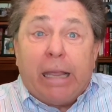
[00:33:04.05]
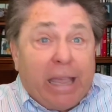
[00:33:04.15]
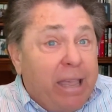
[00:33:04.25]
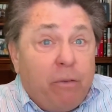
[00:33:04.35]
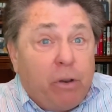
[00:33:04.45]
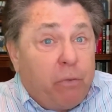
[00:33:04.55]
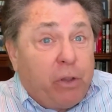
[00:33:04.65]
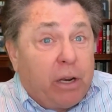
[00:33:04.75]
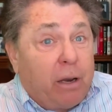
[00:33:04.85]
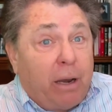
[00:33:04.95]
even if
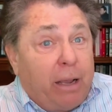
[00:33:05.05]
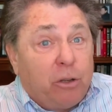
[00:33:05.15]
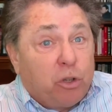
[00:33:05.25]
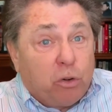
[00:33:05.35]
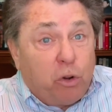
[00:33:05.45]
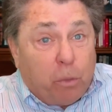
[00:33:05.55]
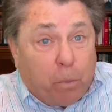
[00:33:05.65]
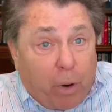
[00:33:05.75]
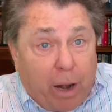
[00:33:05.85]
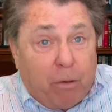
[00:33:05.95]
he doesn't answer your
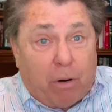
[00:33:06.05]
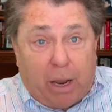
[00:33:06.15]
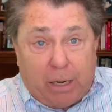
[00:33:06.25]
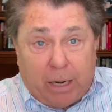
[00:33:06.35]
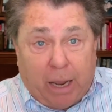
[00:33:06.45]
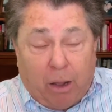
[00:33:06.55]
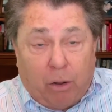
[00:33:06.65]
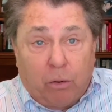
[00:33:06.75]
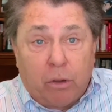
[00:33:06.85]
prayer right now.